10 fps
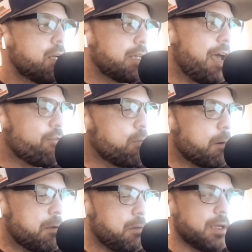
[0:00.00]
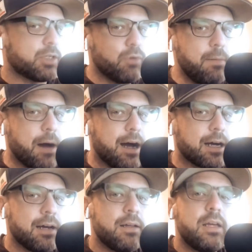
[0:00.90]
to everybody who likes
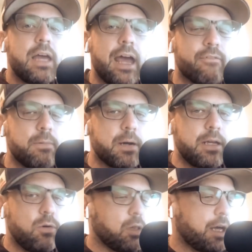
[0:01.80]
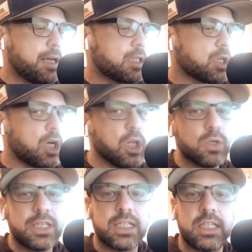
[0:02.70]
Reebok, everybody who likes the
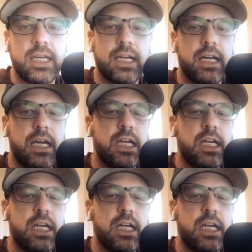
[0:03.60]
closest thing